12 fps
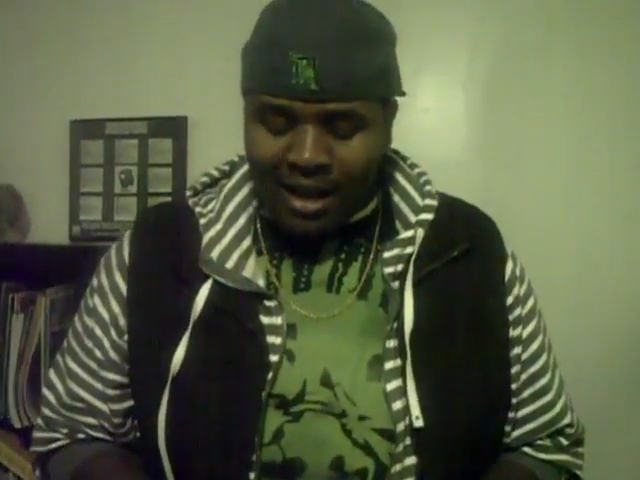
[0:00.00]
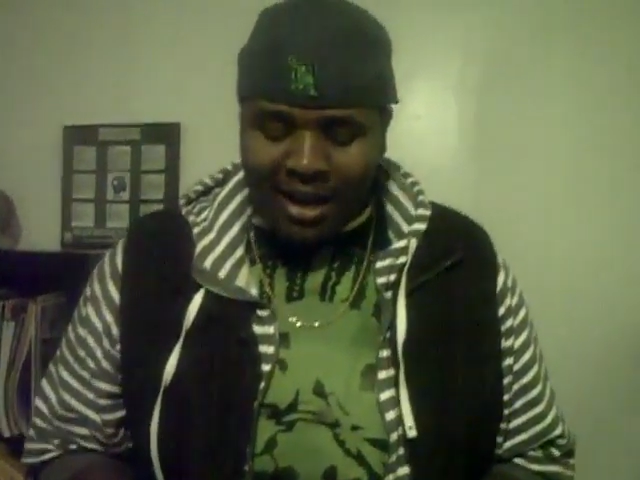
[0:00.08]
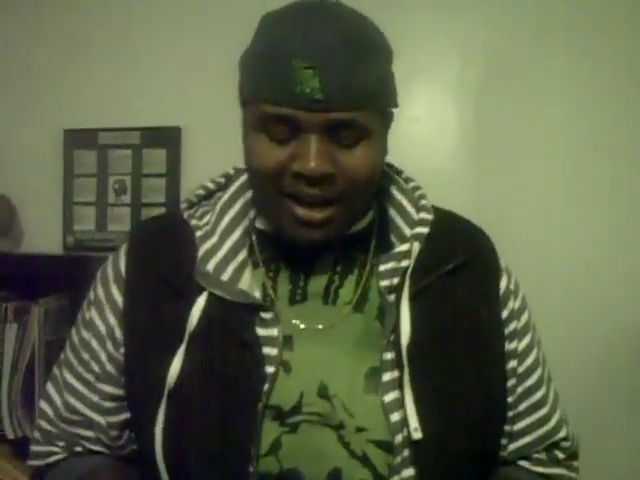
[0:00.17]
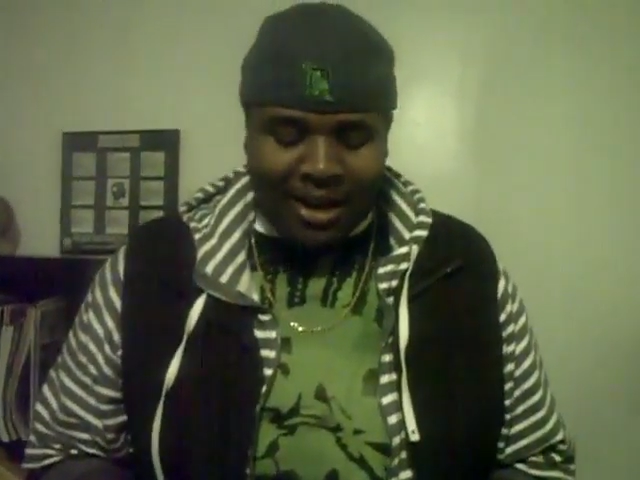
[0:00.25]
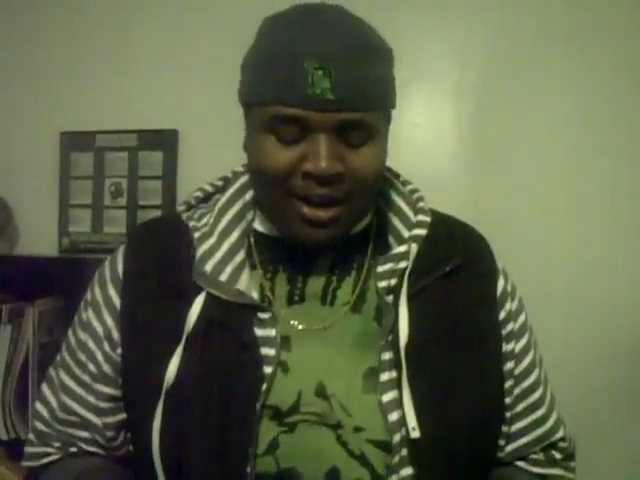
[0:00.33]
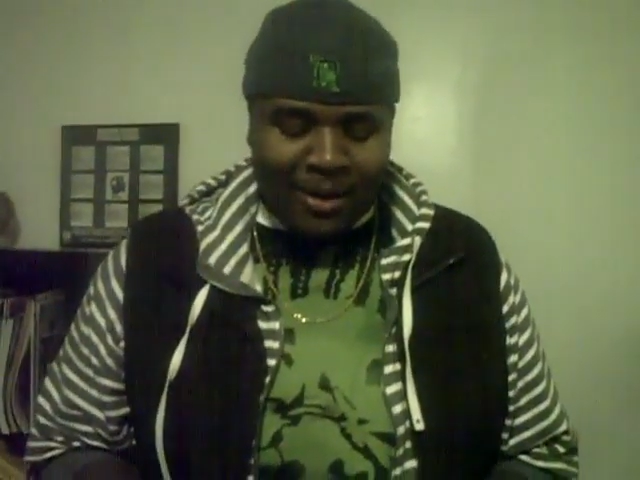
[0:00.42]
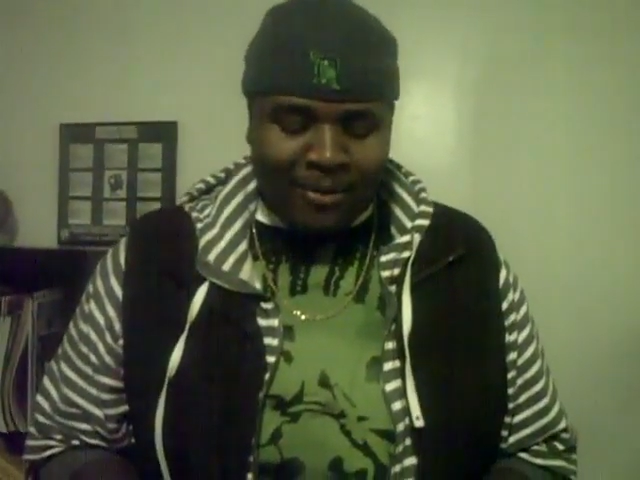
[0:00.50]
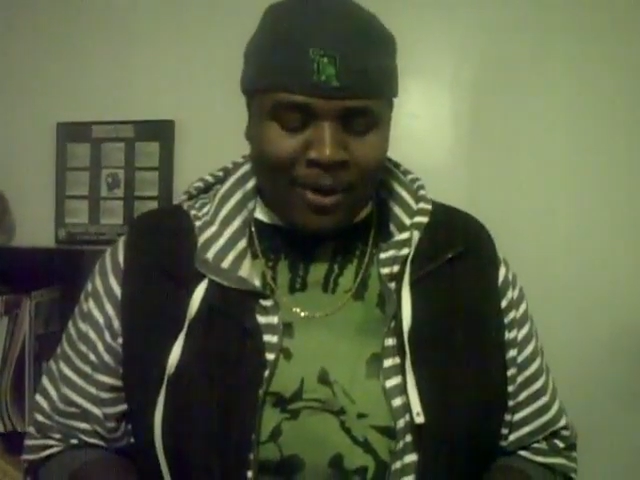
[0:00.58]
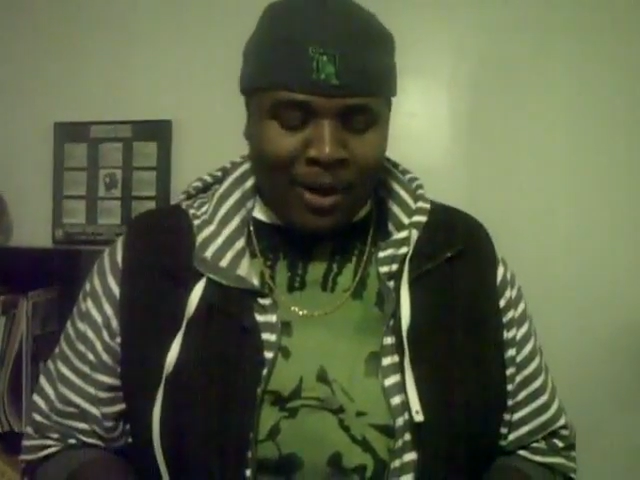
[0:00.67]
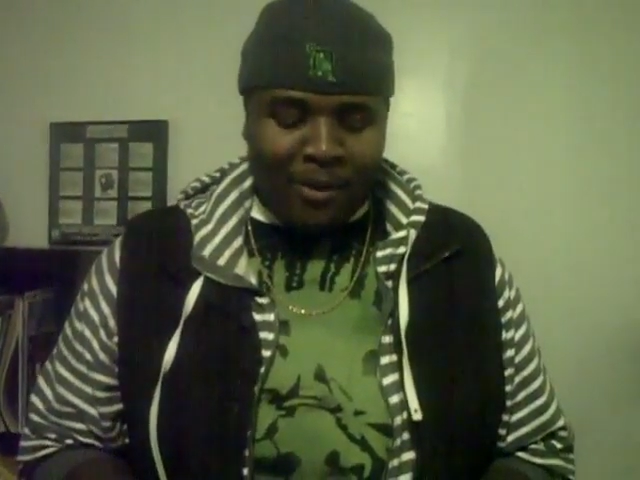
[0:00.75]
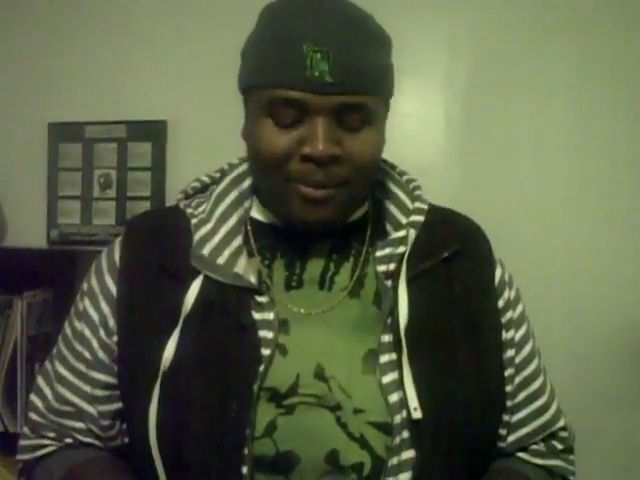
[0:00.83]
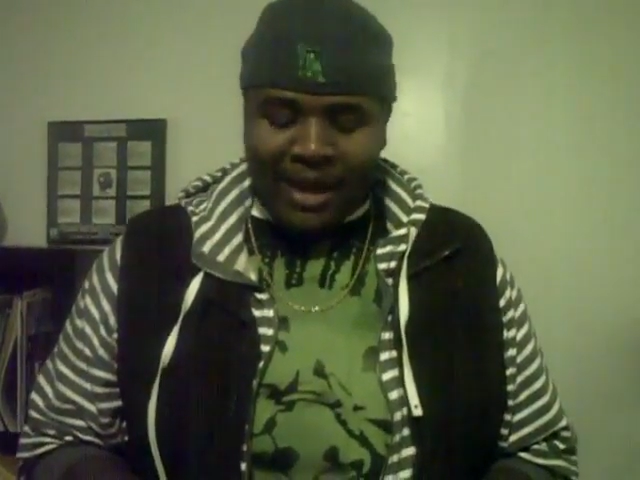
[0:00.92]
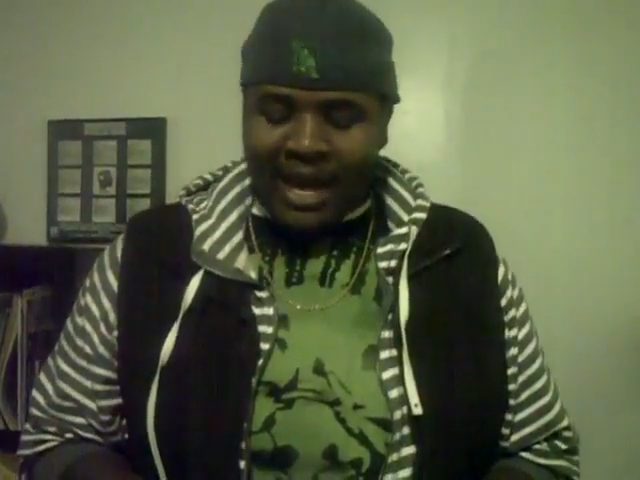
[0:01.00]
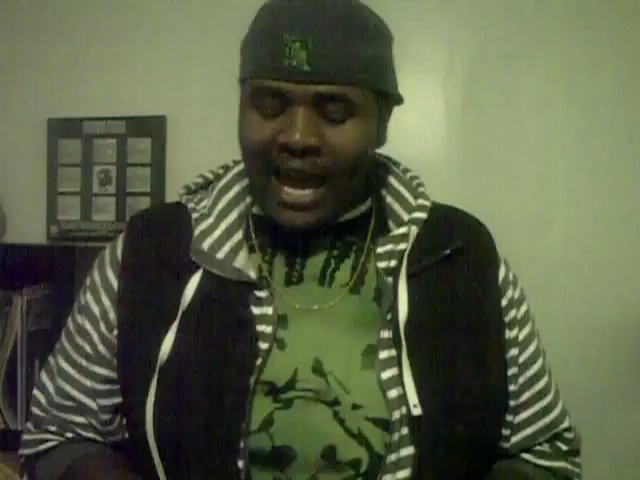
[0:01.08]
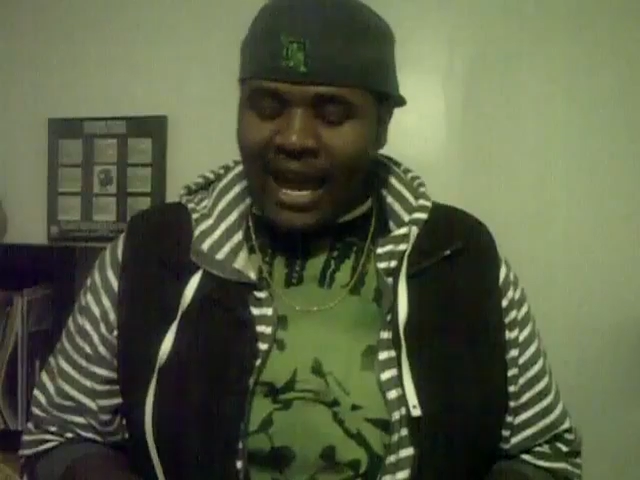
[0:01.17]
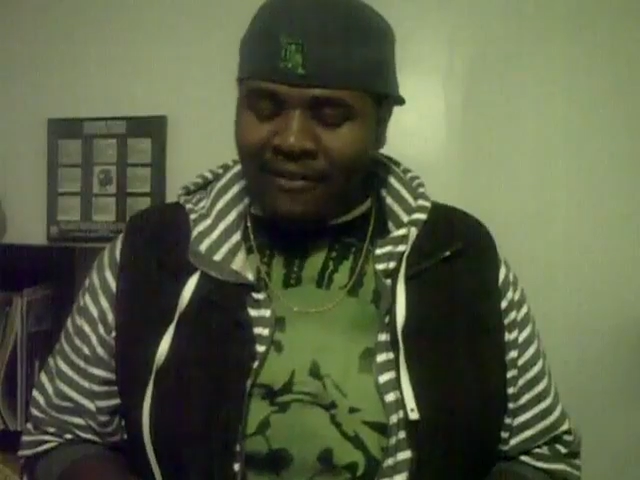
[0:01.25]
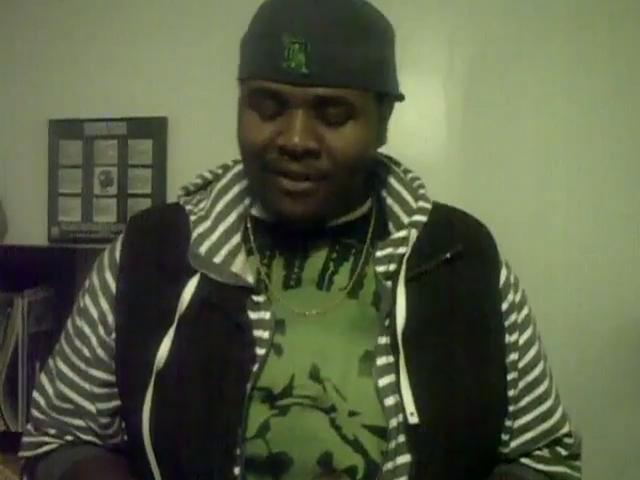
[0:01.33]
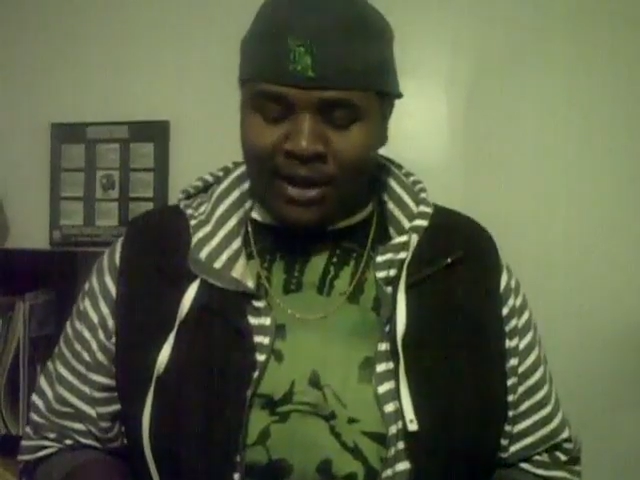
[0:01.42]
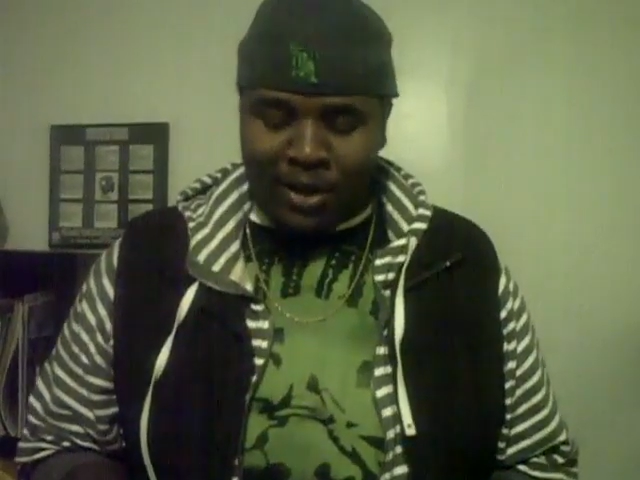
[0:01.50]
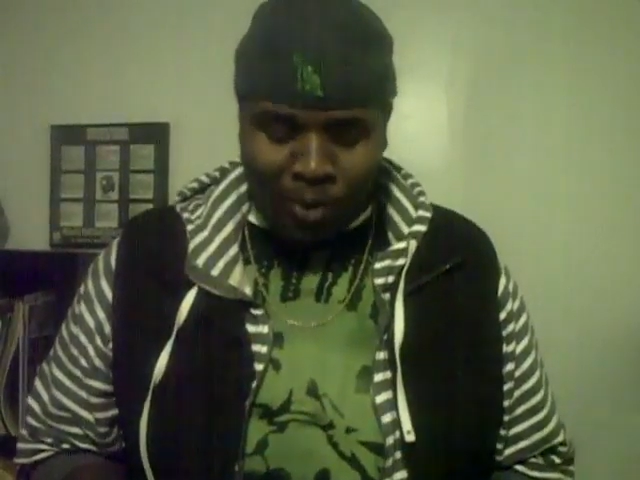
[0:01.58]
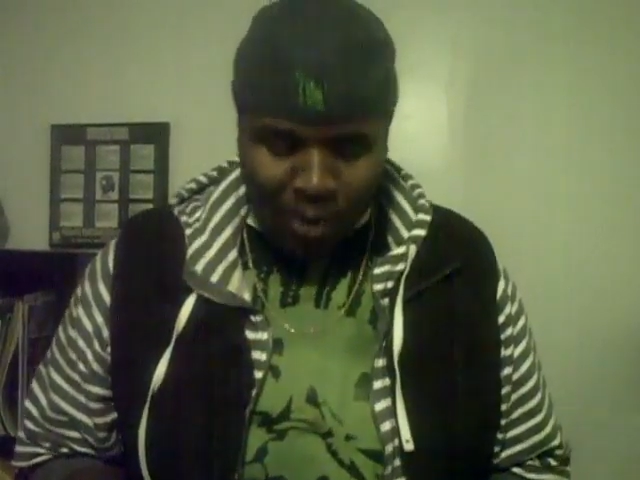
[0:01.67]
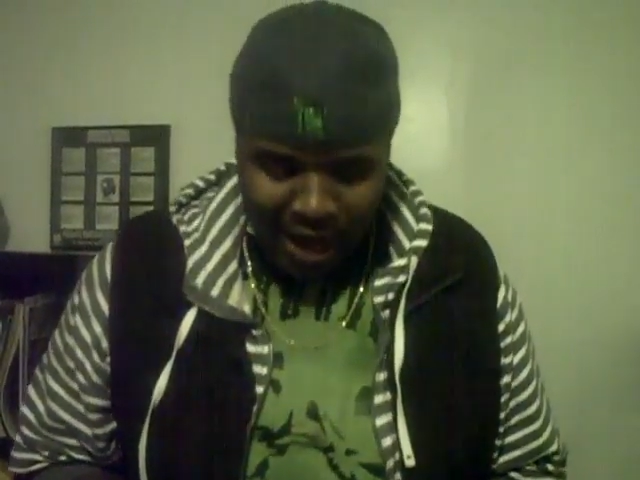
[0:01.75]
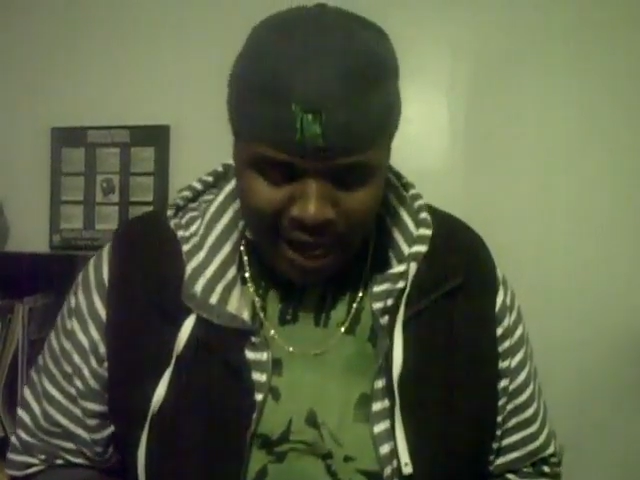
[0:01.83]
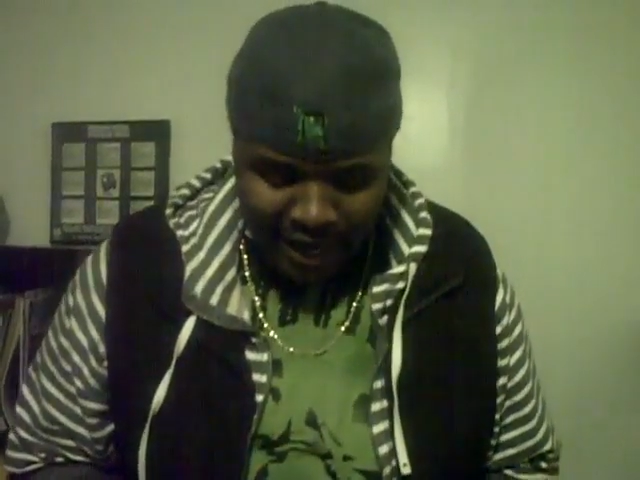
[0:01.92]
Um, on behalf of the
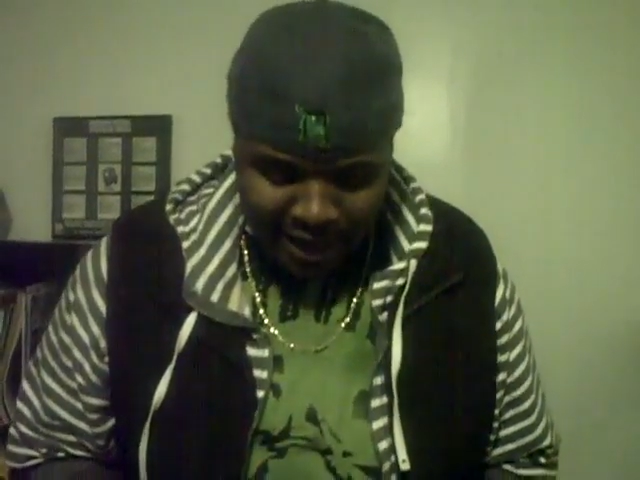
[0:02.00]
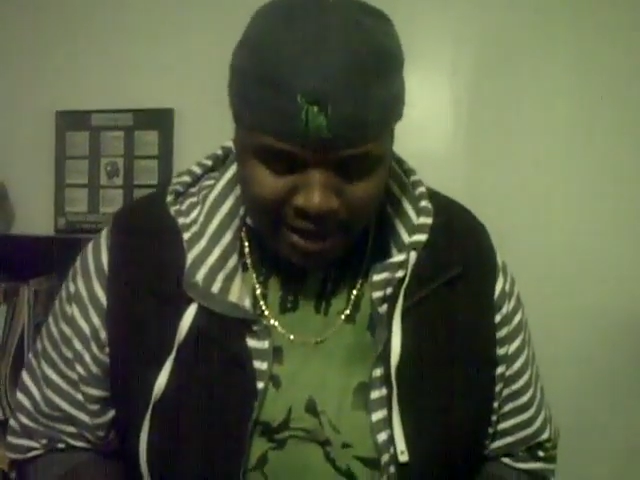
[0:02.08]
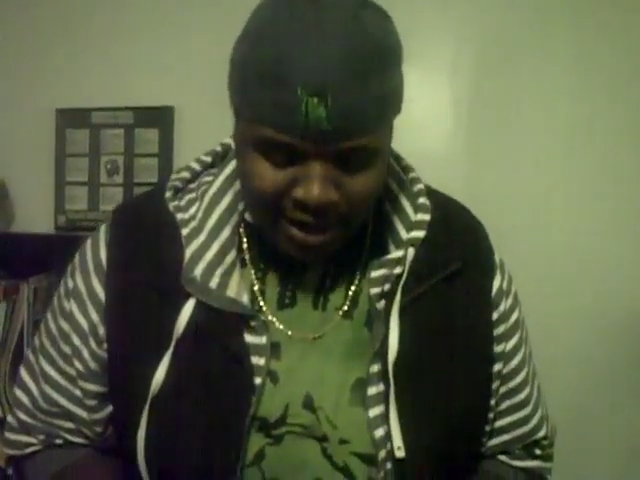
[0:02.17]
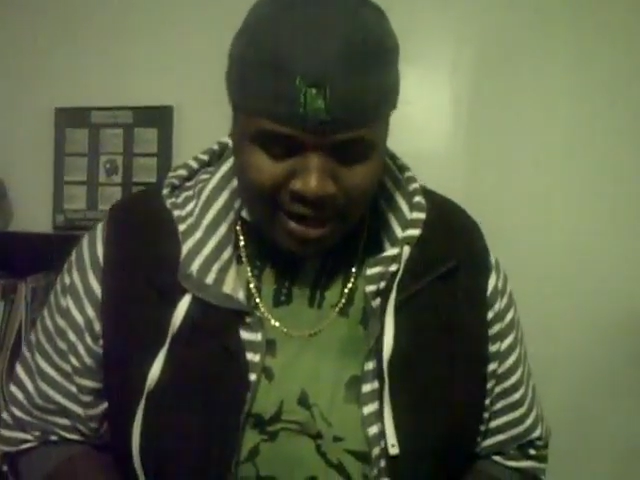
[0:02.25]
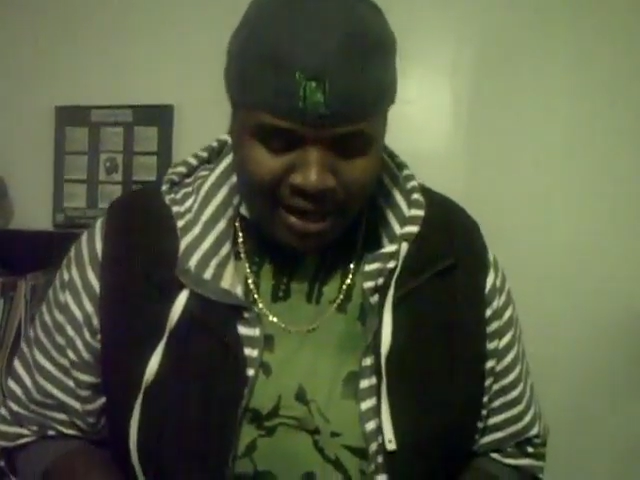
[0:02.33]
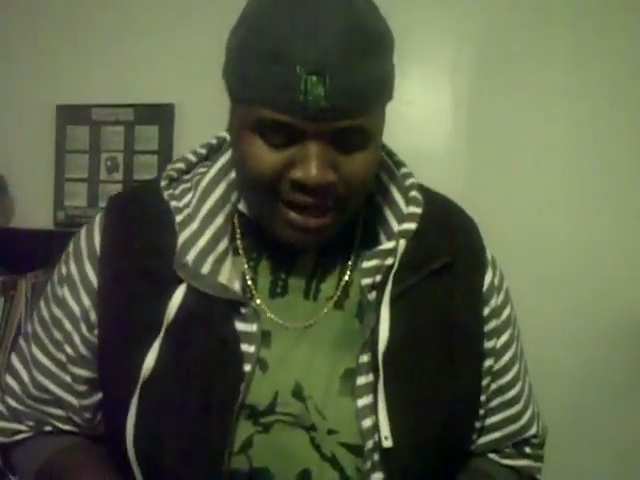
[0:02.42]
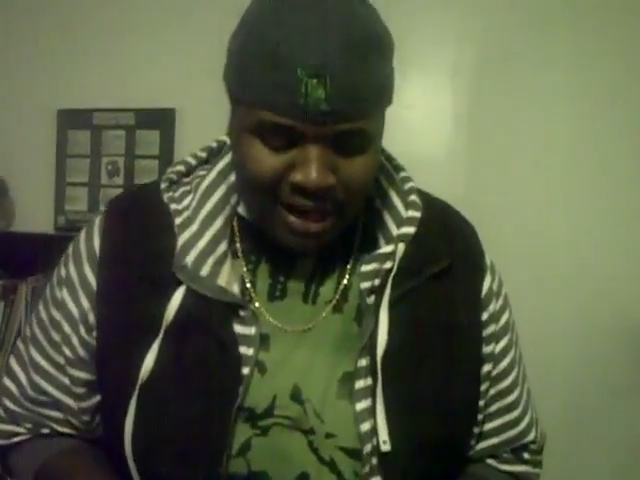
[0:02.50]
choir,